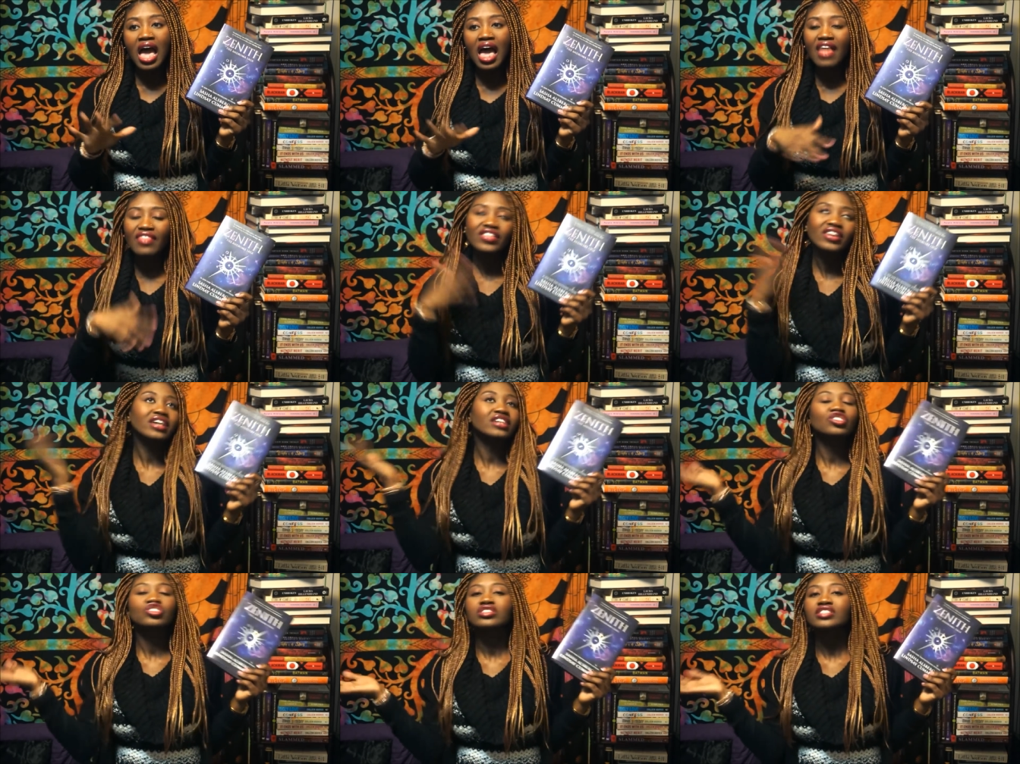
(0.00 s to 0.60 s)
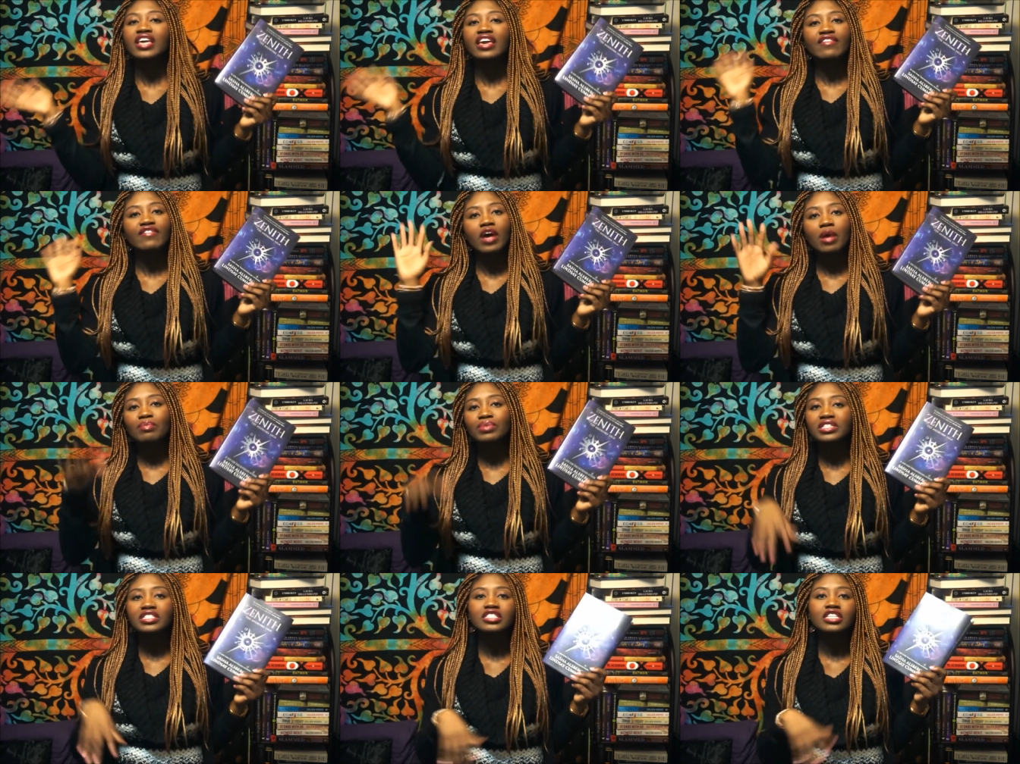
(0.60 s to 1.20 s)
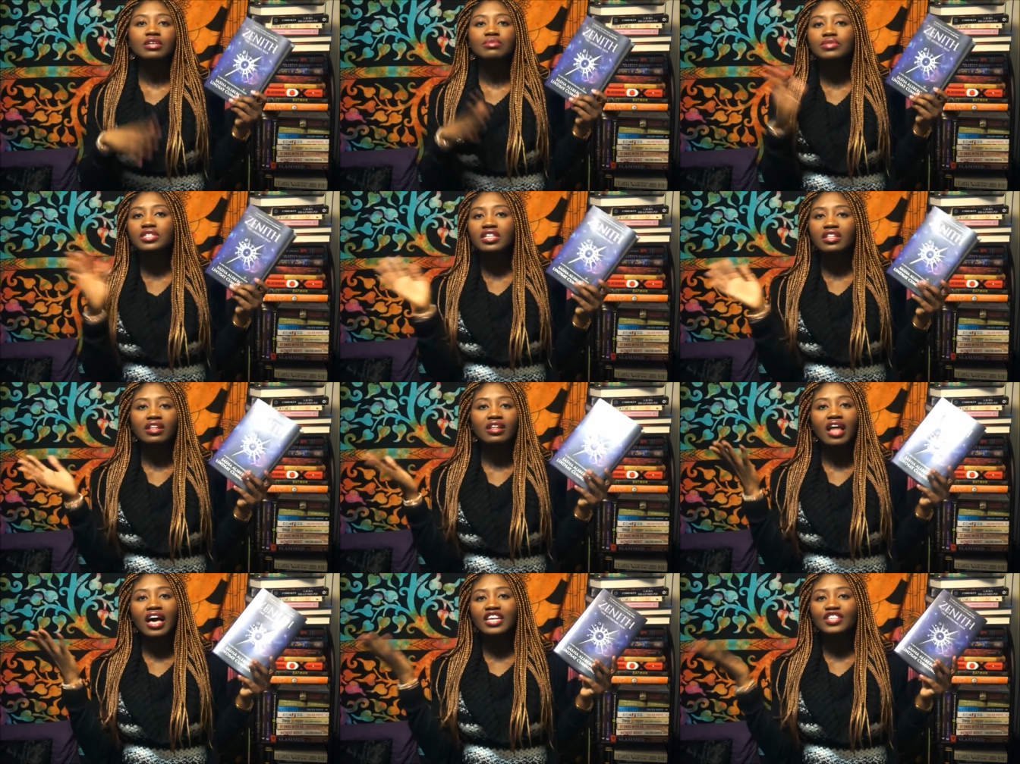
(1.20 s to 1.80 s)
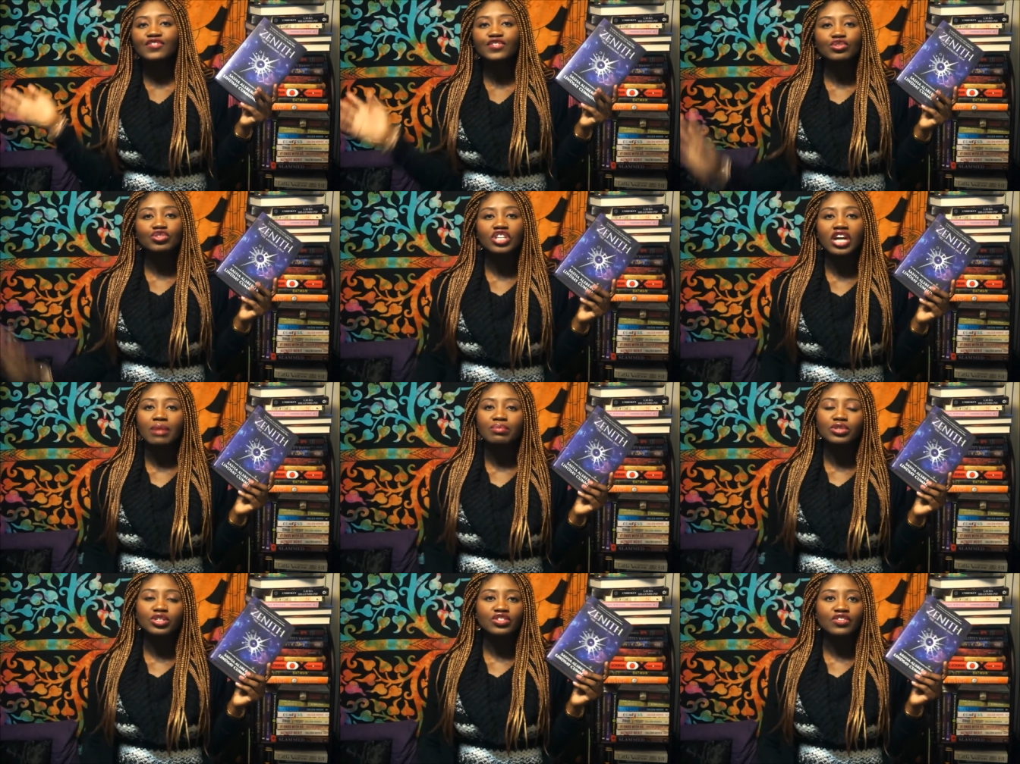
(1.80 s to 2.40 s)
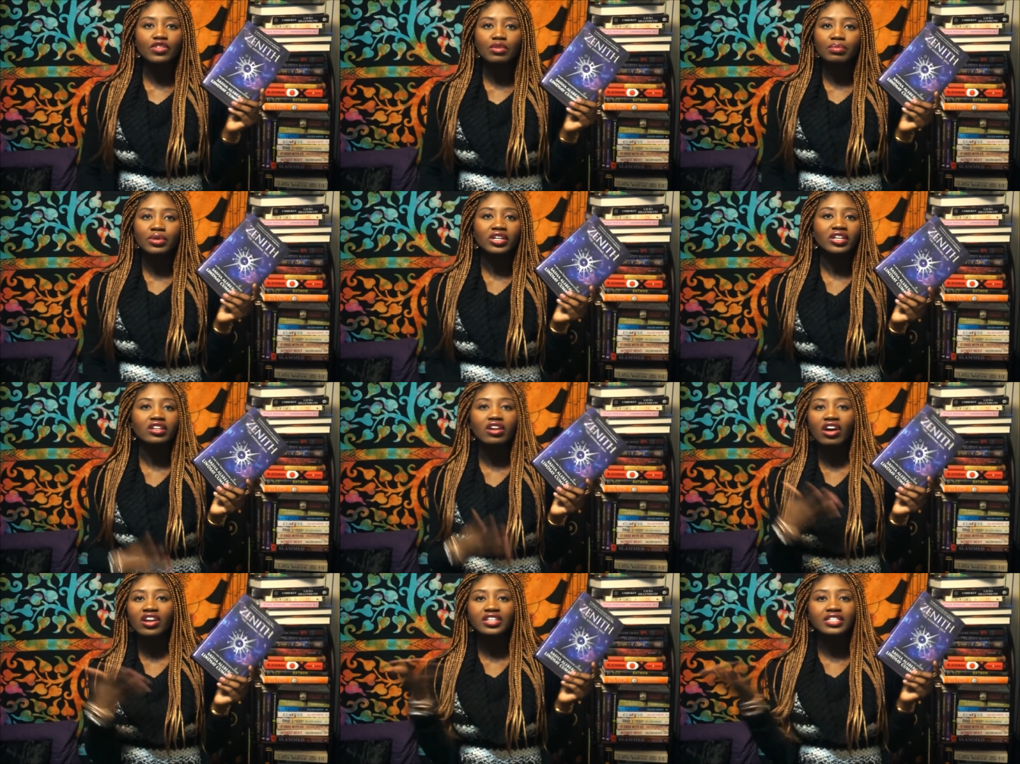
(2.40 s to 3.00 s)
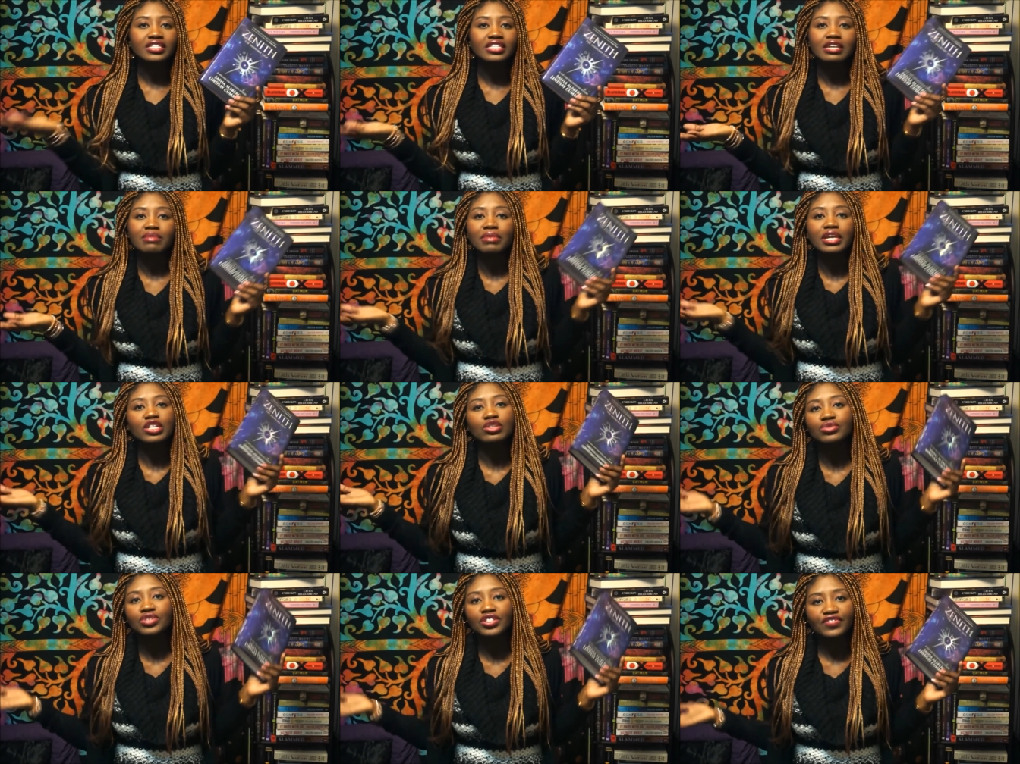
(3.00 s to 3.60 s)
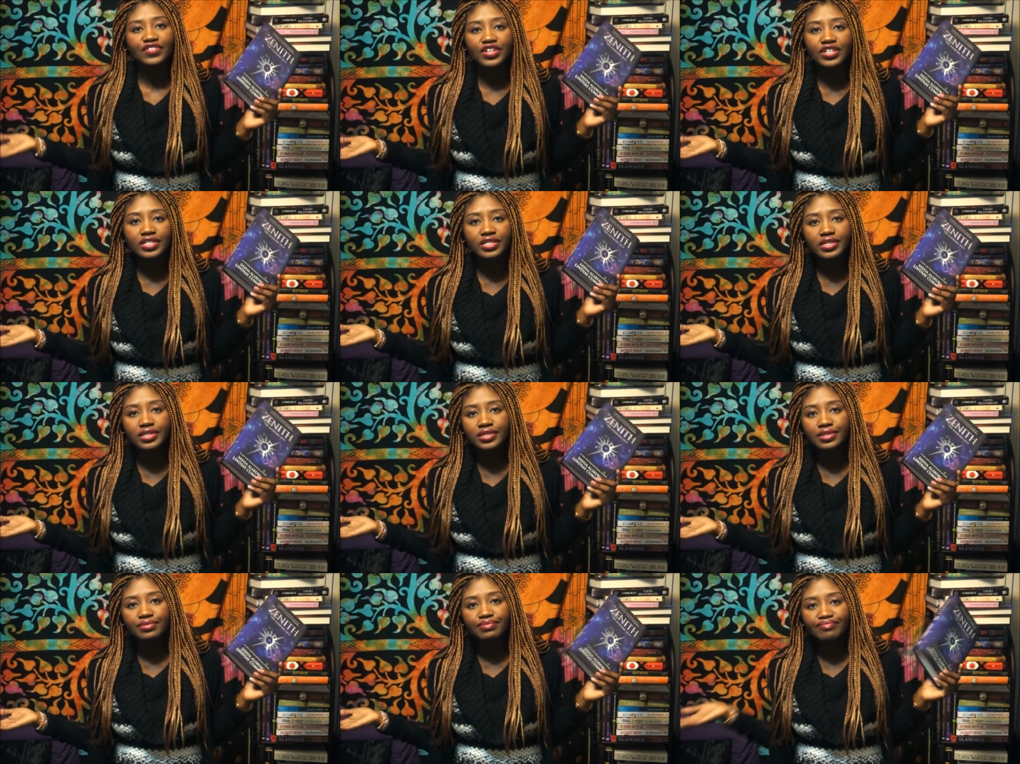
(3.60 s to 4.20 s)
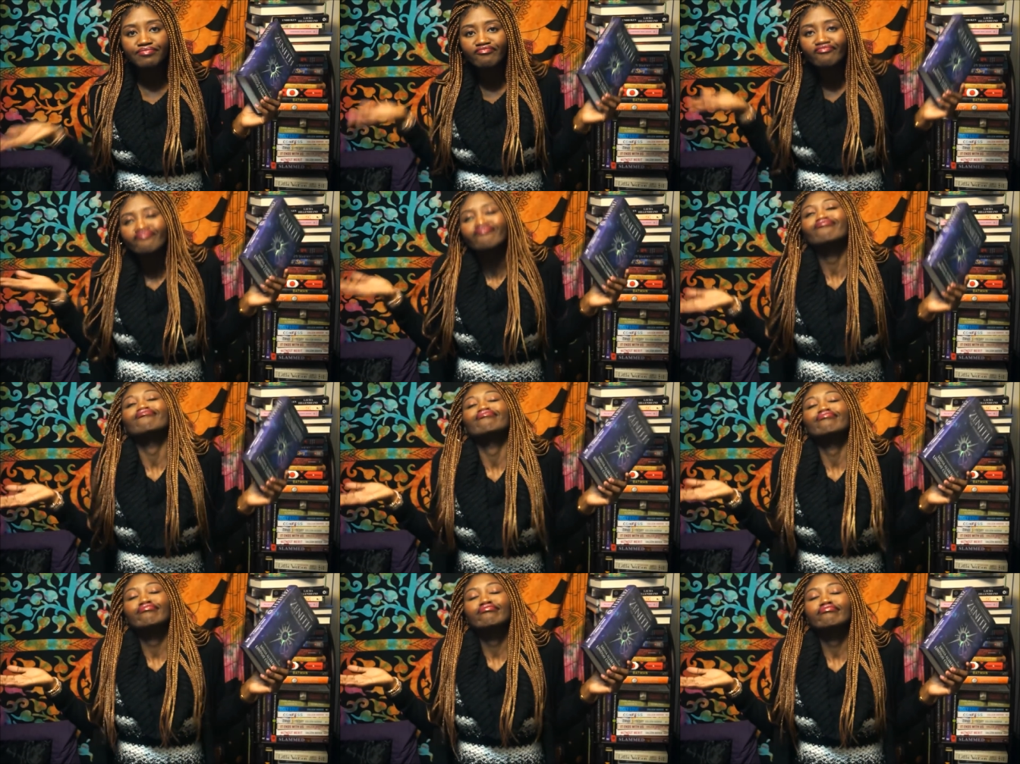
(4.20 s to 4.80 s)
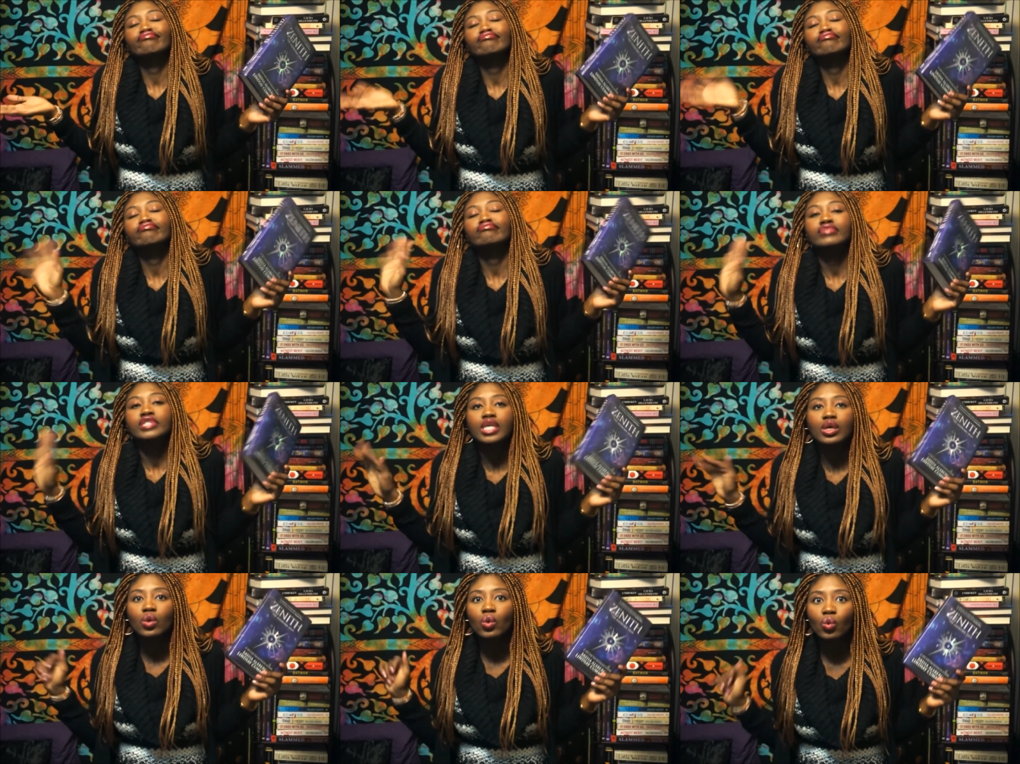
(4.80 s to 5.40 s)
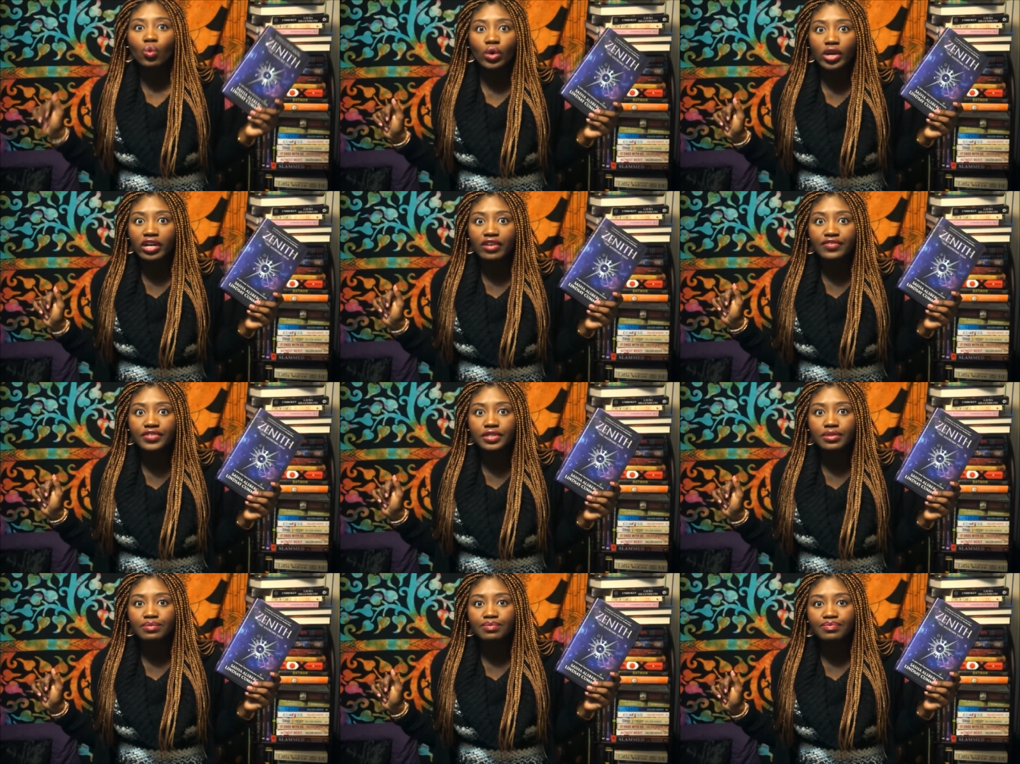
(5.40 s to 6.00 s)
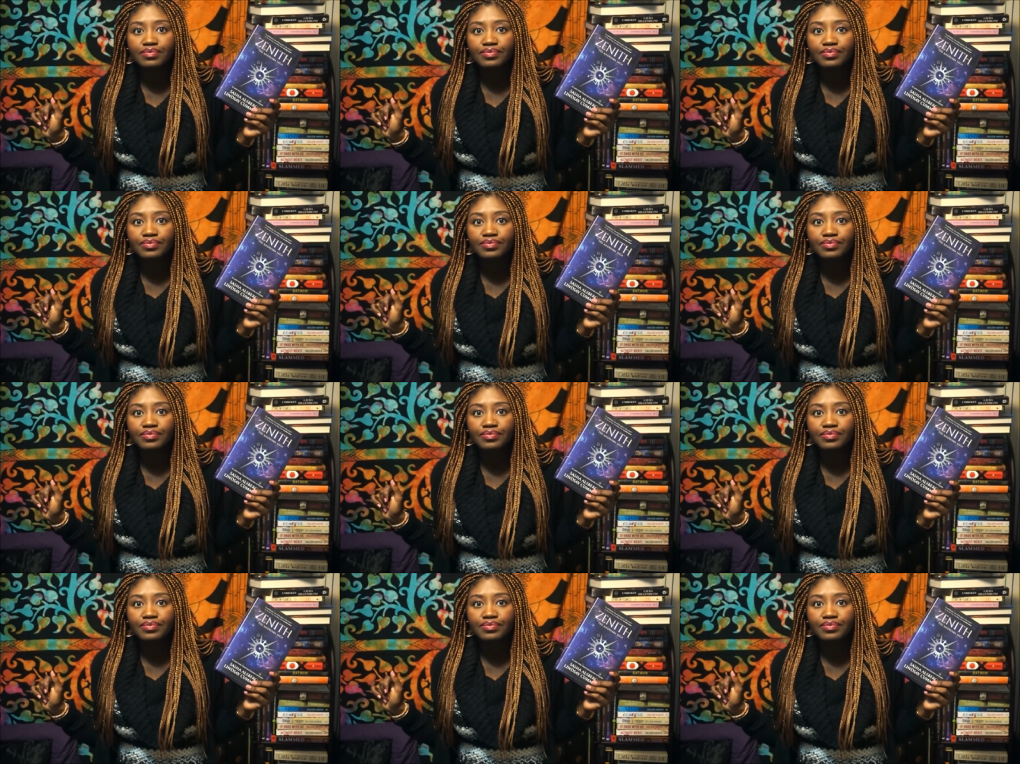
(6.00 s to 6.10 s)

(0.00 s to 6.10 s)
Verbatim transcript: and then I just gave up and skipped to the last few chapters of the book and honestly it made no difference. What ifs.